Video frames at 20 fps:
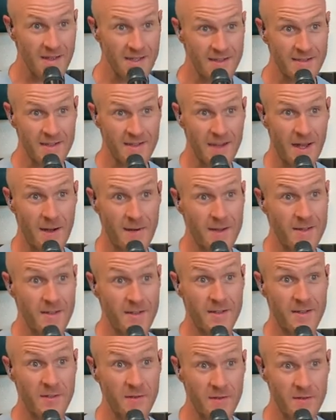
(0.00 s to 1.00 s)
a listen now to the
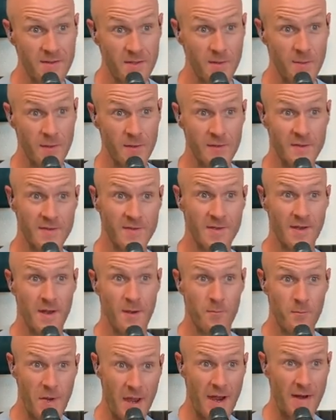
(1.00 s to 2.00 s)
two cymbals
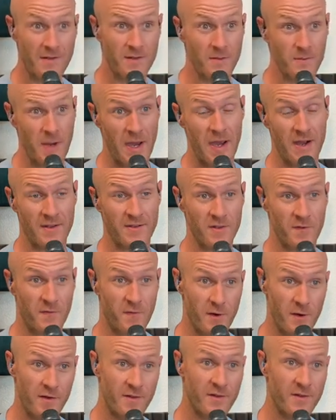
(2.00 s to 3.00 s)
back to back. So
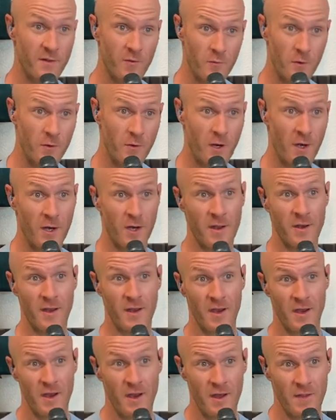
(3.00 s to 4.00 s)
first the Wuhan,
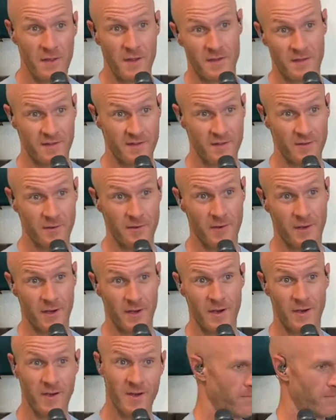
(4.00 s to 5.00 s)
then the
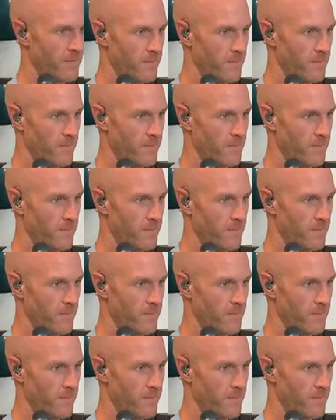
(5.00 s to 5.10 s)
Saluda.